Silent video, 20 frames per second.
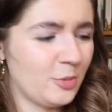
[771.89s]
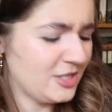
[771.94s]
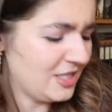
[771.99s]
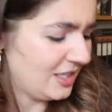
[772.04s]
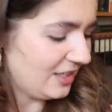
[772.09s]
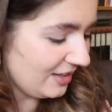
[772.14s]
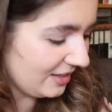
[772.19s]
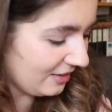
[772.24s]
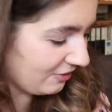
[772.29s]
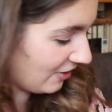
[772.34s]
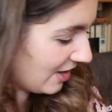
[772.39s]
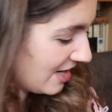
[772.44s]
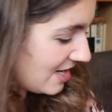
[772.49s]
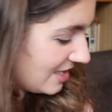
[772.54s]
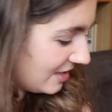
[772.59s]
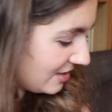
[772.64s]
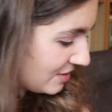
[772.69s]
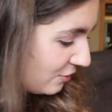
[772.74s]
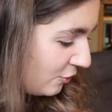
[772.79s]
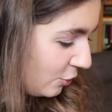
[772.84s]
particularly fairy
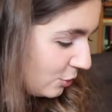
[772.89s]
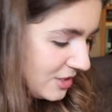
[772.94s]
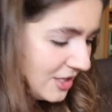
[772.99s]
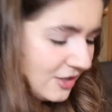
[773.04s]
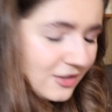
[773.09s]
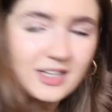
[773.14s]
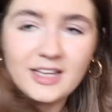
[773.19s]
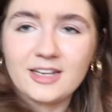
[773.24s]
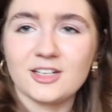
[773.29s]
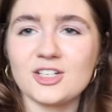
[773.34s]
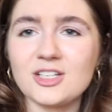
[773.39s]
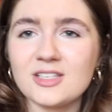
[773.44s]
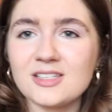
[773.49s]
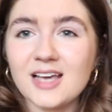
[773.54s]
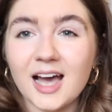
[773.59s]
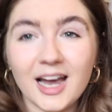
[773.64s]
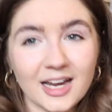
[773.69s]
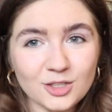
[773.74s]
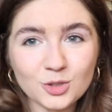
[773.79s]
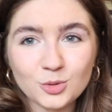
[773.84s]
tales and folktale collections
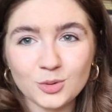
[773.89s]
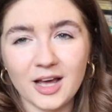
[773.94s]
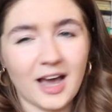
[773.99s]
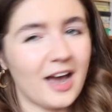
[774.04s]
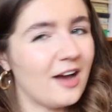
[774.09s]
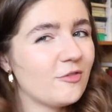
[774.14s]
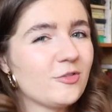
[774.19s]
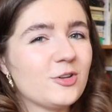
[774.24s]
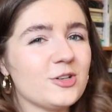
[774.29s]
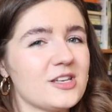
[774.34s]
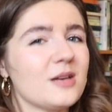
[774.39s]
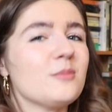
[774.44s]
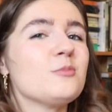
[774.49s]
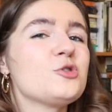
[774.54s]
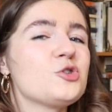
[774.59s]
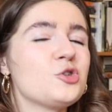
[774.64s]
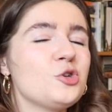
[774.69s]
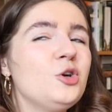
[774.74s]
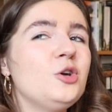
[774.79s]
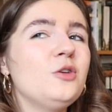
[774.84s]
that I don't have, because I'm
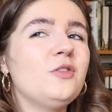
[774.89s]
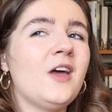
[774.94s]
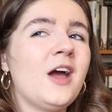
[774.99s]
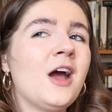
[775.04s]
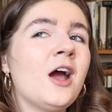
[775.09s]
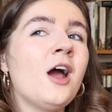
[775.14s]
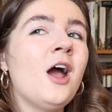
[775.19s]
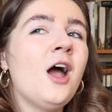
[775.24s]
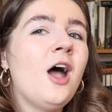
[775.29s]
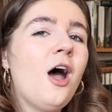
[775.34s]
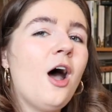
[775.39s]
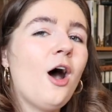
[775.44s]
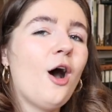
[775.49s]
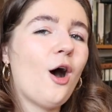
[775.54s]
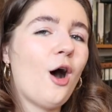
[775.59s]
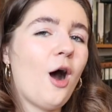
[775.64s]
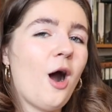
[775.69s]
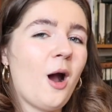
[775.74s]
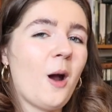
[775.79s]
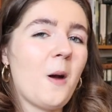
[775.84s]
sure there
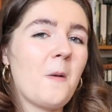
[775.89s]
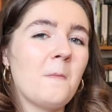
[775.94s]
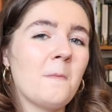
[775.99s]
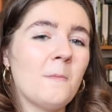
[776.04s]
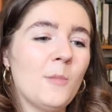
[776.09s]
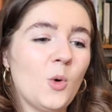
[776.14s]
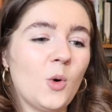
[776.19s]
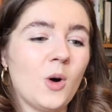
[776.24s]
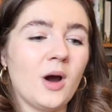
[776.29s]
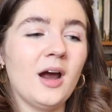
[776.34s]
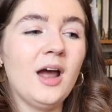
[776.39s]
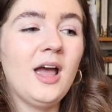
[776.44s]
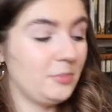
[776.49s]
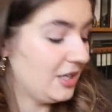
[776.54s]
are more.